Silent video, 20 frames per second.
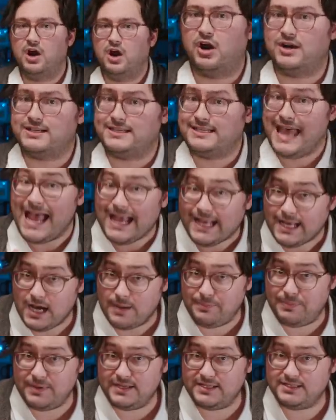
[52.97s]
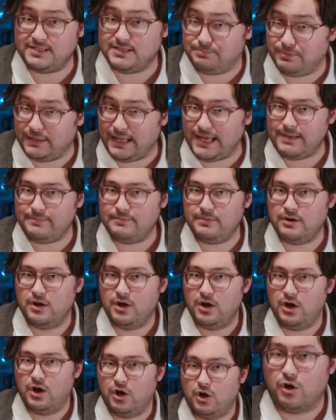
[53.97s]
are tech companies to blame,
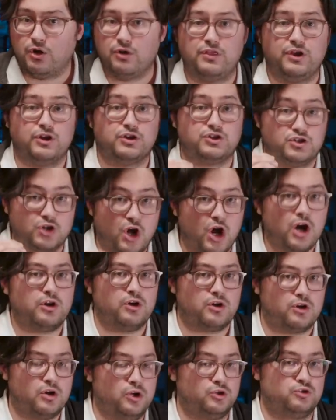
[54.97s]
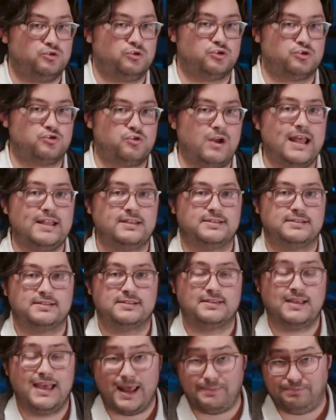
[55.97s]
or are there darker cultural
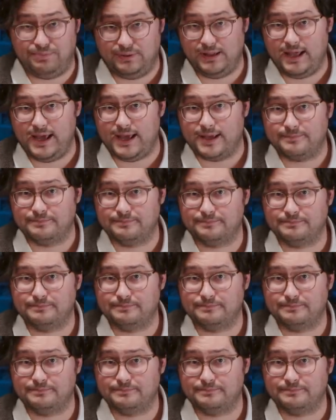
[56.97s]
trends at play?